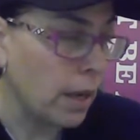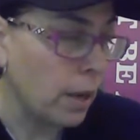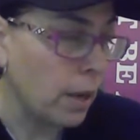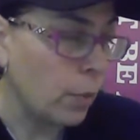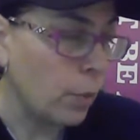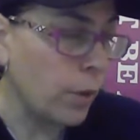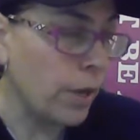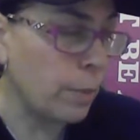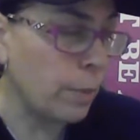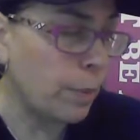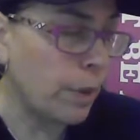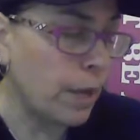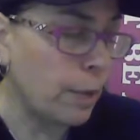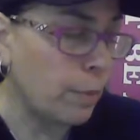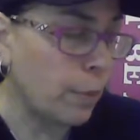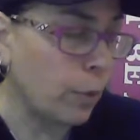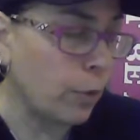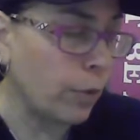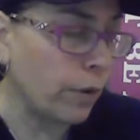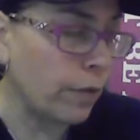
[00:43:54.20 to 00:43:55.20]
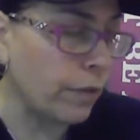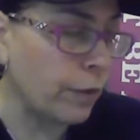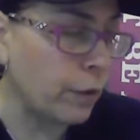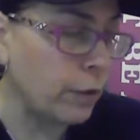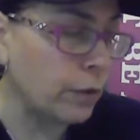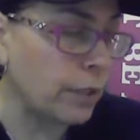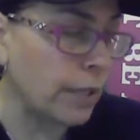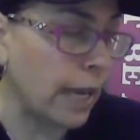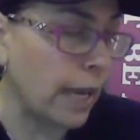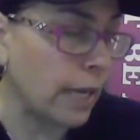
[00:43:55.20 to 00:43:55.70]
Weak people
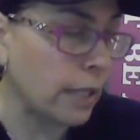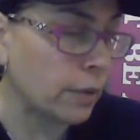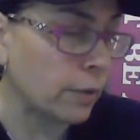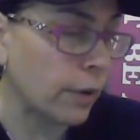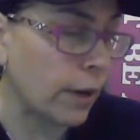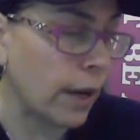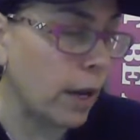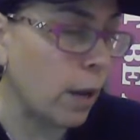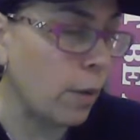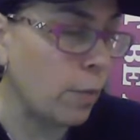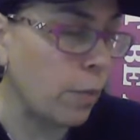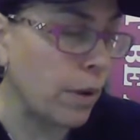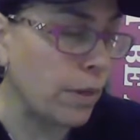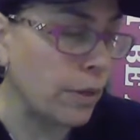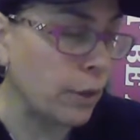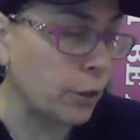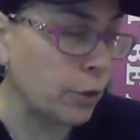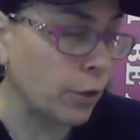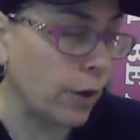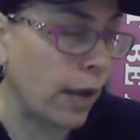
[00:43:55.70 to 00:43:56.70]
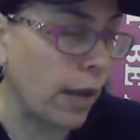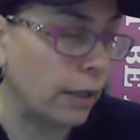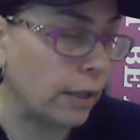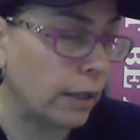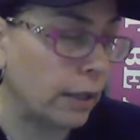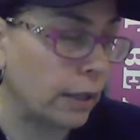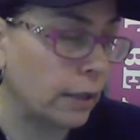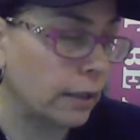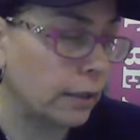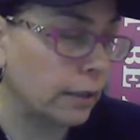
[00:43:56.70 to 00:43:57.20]
refuse to ask for help when they're
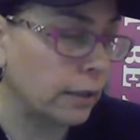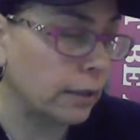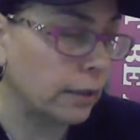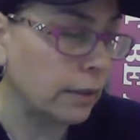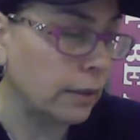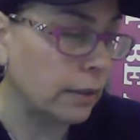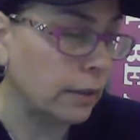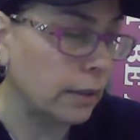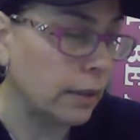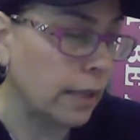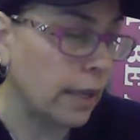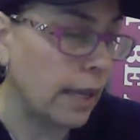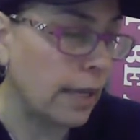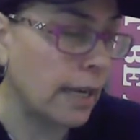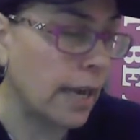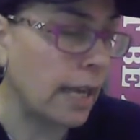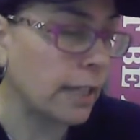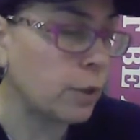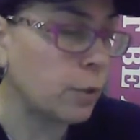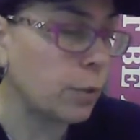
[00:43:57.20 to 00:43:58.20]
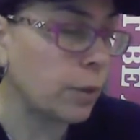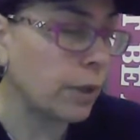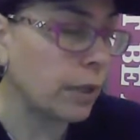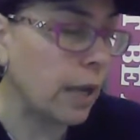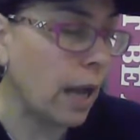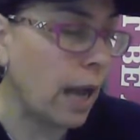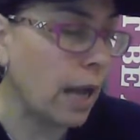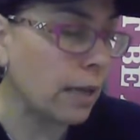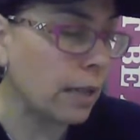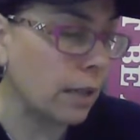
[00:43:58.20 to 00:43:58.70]
drowning. And that's where
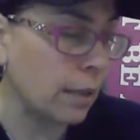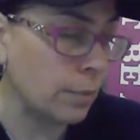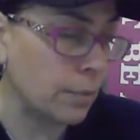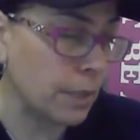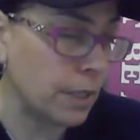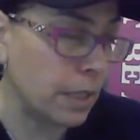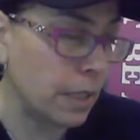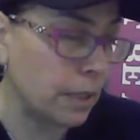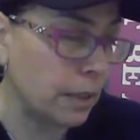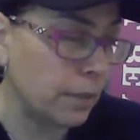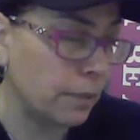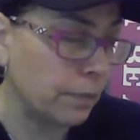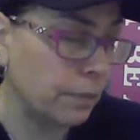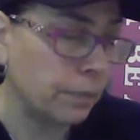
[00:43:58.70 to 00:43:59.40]
God comes in.